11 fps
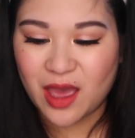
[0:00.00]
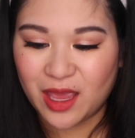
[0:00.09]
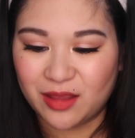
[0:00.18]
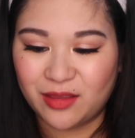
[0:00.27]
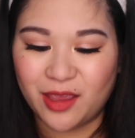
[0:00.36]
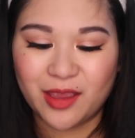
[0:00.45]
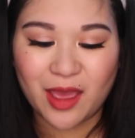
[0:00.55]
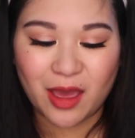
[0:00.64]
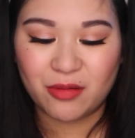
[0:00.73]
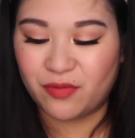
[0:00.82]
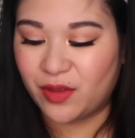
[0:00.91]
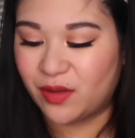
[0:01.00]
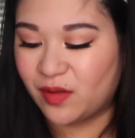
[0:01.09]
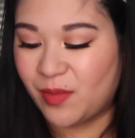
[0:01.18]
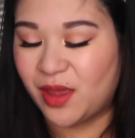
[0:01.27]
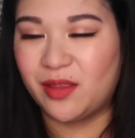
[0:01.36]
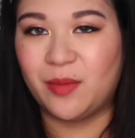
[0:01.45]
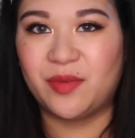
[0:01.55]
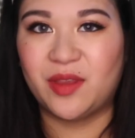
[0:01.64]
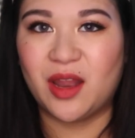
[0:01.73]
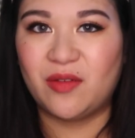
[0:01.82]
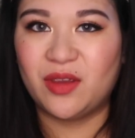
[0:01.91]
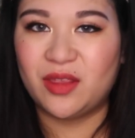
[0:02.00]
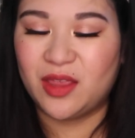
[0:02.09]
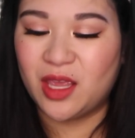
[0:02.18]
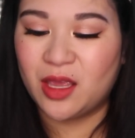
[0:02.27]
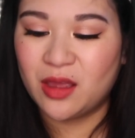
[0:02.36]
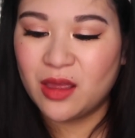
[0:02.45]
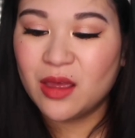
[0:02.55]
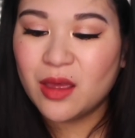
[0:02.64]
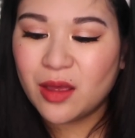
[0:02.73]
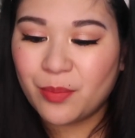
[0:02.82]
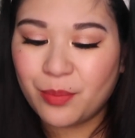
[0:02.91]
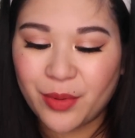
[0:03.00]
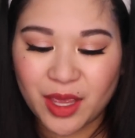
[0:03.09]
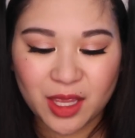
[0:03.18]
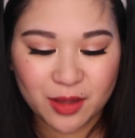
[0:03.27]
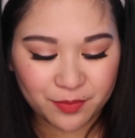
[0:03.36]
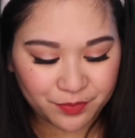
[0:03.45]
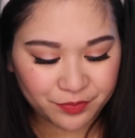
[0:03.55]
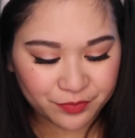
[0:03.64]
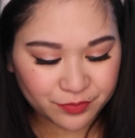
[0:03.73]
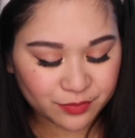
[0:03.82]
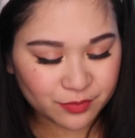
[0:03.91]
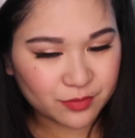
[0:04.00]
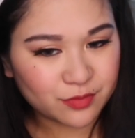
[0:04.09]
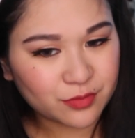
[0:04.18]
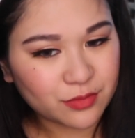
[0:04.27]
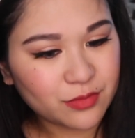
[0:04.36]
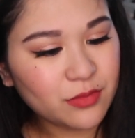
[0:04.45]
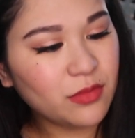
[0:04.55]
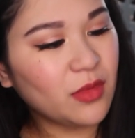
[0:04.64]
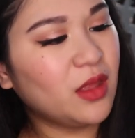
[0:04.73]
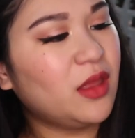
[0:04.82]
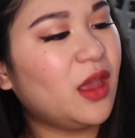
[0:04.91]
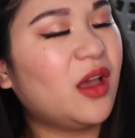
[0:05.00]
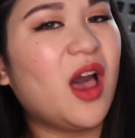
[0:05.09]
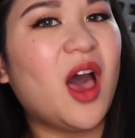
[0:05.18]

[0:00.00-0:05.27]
I like how it feels on my lips and everything, but the